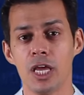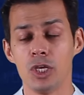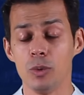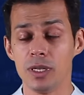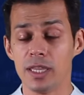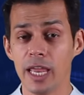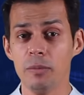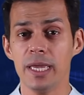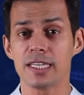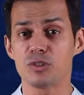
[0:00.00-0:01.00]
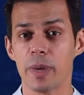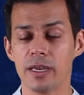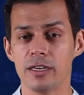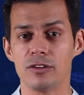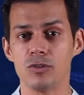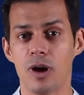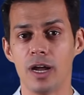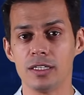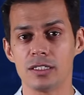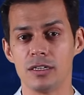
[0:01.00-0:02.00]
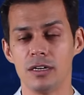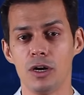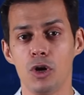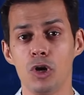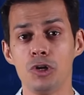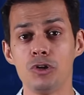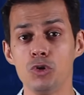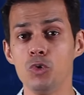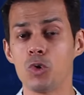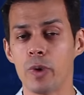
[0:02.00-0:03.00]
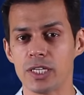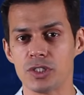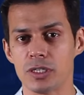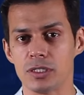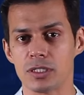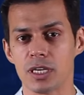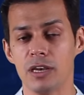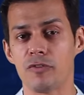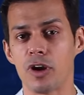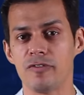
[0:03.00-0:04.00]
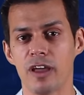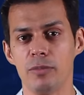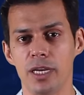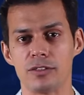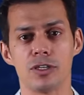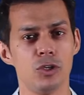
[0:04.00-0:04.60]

You will then be expected to answer two questions in 45 minutes.